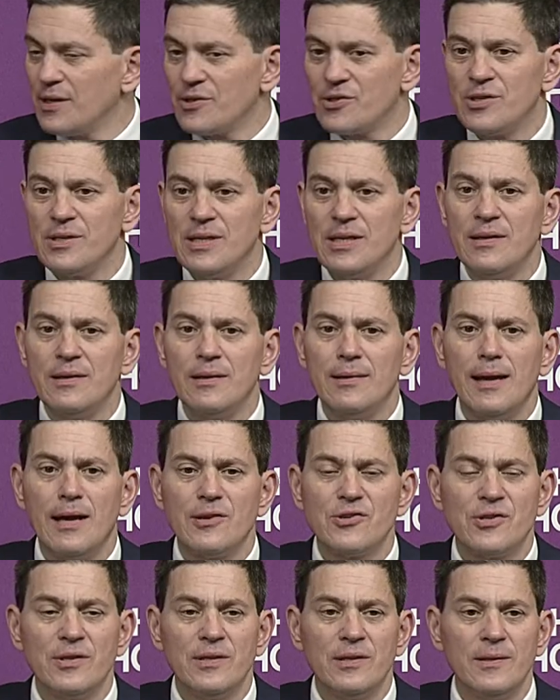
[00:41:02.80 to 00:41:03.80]
reduction in
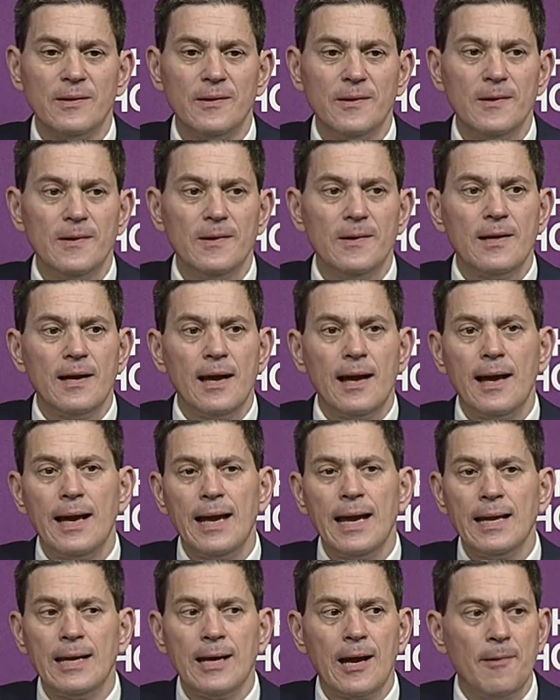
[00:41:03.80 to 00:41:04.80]
national uh,
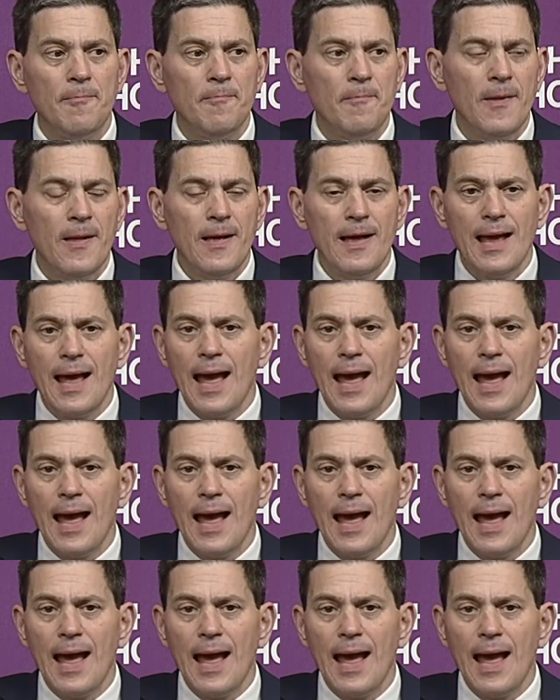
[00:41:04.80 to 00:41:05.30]
income